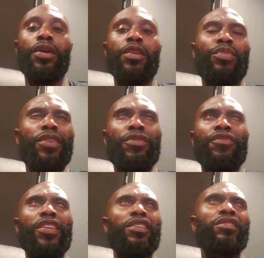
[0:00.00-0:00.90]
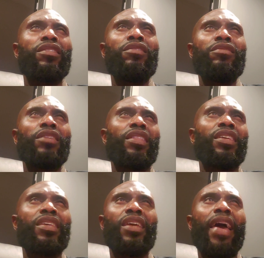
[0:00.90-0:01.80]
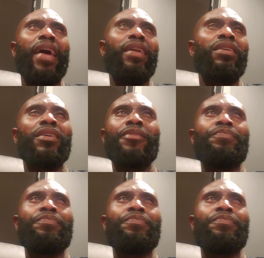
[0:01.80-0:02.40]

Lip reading: player. He played for Phoenix Suns. I think he had